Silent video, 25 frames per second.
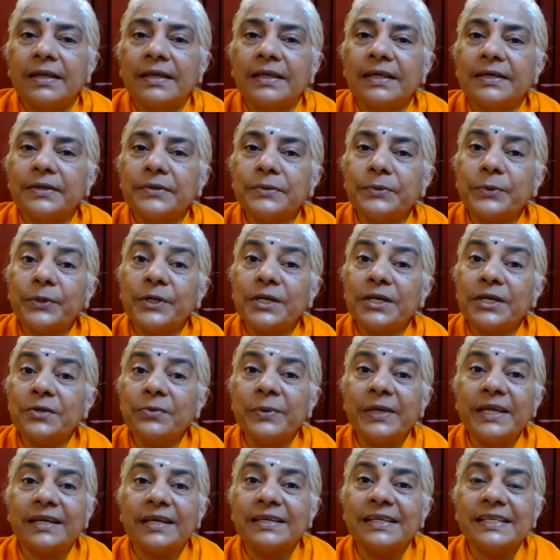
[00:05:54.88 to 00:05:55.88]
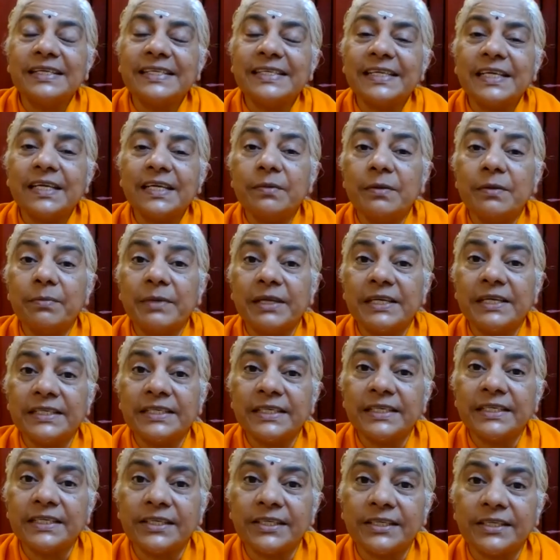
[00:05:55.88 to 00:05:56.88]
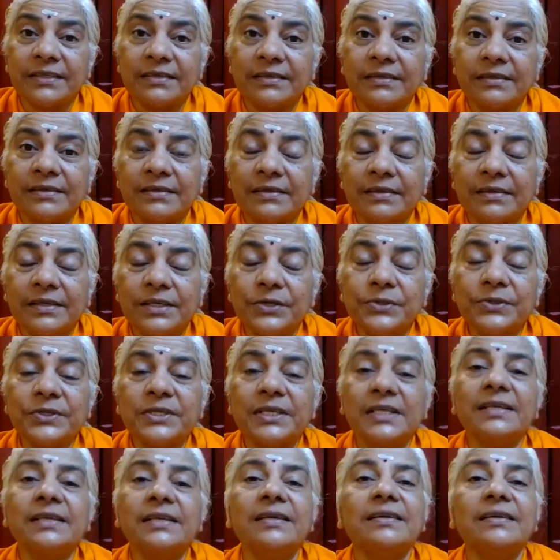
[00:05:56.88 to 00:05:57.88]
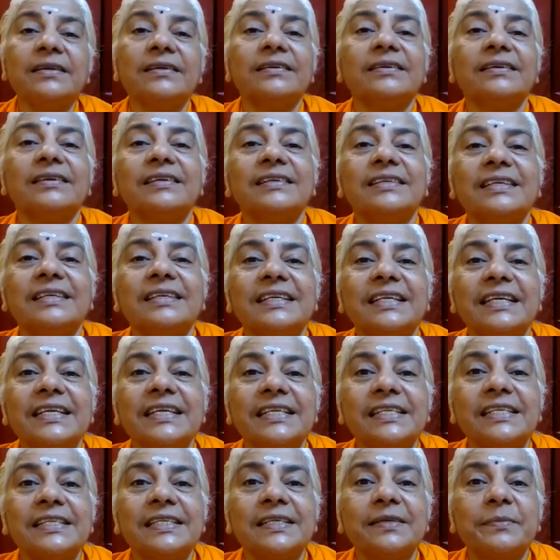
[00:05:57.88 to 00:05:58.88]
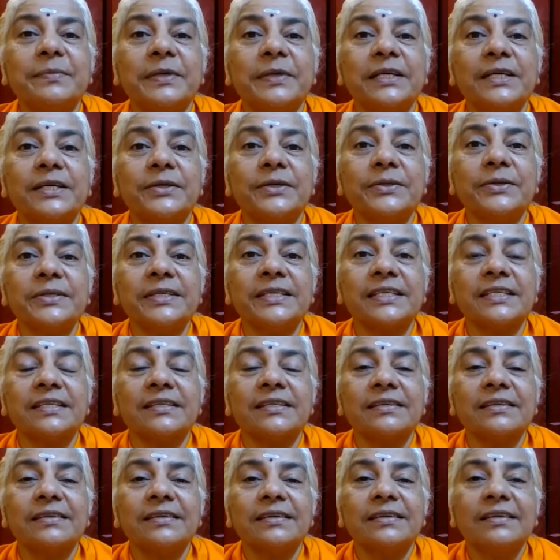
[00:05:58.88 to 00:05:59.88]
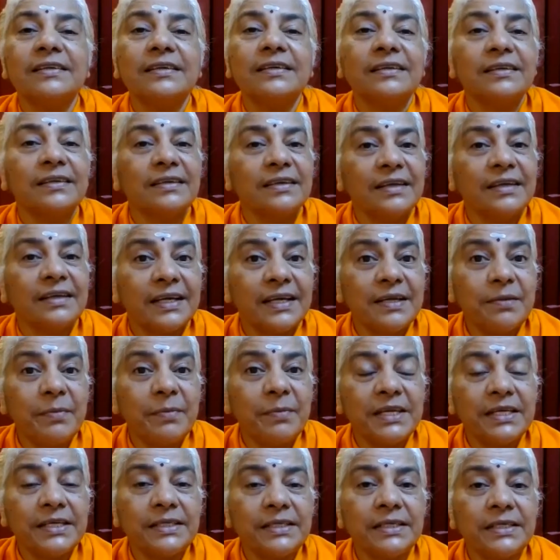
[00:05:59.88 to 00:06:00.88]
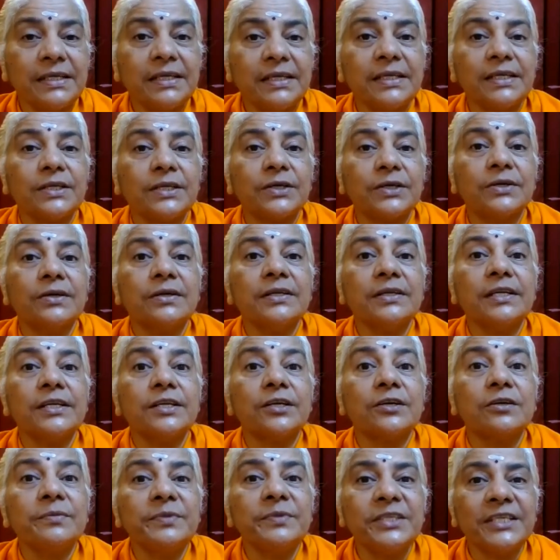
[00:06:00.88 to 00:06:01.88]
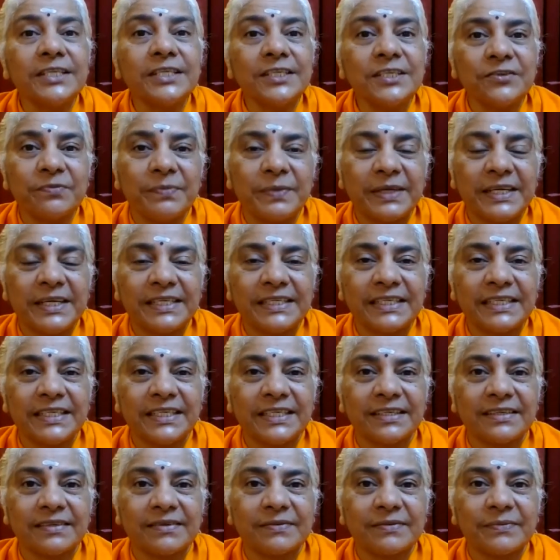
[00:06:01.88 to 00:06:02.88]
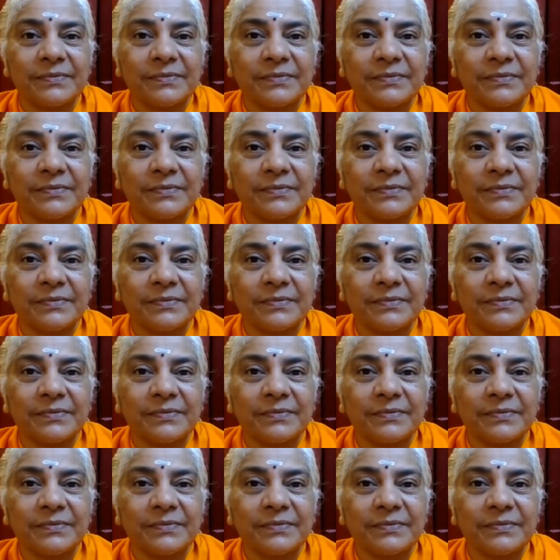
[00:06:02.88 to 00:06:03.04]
Now, what do we understand by meditation? Usually it is about I meditate on an object of meditation.